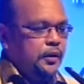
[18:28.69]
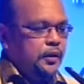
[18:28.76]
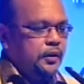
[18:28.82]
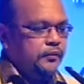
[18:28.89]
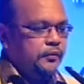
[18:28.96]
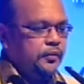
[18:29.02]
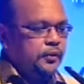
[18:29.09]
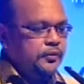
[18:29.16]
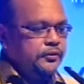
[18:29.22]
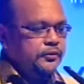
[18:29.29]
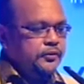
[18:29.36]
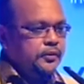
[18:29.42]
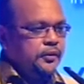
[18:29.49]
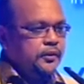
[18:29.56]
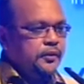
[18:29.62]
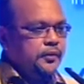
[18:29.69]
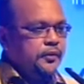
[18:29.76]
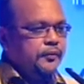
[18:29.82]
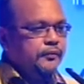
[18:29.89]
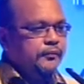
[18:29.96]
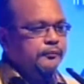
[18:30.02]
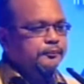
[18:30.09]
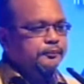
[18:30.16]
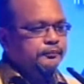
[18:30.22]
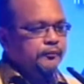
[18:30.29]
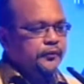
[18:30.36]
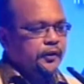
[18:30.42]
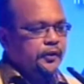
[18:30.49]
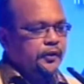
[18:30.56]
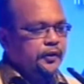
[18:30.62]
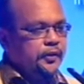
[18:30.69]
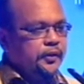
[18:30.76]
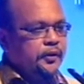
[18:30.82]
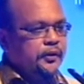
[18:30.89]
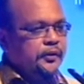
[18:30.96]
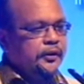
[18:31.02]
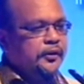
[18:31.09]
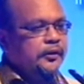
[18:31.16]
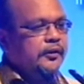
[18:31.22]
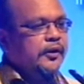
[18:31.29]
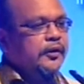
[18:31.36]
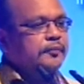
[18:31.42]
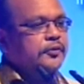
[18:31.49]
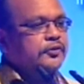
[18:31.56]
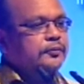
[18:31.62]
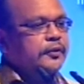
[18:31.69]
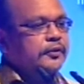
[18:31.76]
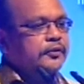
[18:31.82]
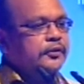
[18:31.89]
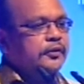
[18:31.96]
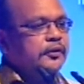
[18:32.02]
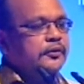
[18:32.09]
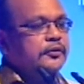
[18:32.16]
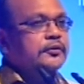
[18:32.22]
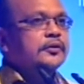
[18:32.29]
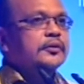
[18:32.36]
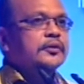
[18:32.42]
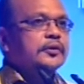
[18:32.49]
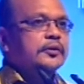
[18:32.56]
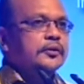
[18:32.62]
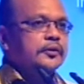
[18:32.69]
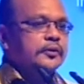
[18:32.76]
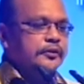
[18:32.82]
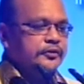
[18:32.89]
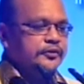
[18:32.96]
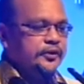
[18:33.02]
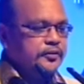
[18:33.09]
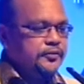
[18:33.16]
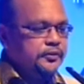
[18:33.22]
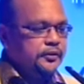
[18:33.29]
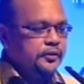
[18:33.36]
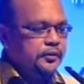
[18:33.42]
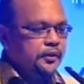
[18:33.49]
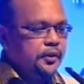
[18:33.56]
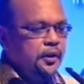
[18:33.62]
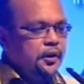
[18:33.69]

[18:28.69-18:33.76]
Of course, here hyperspectral sensor,